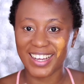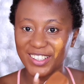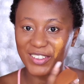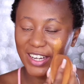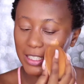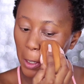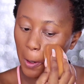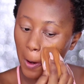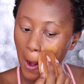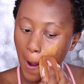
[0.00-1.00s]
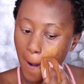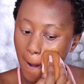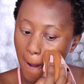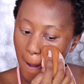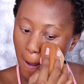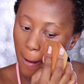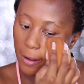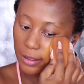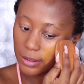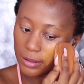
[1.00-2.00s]
I know.
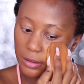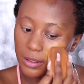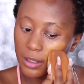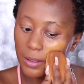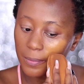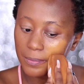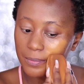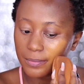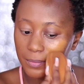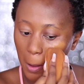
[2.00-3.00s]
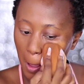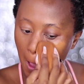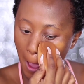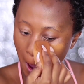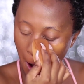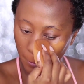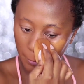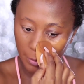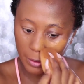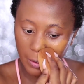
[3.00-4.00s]
Yeah.
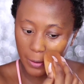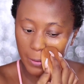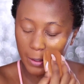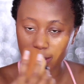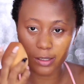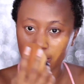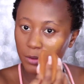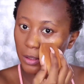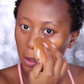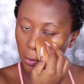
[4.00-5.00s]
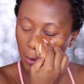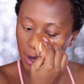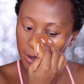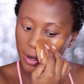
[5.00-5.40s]
Oh yeah, this other one is way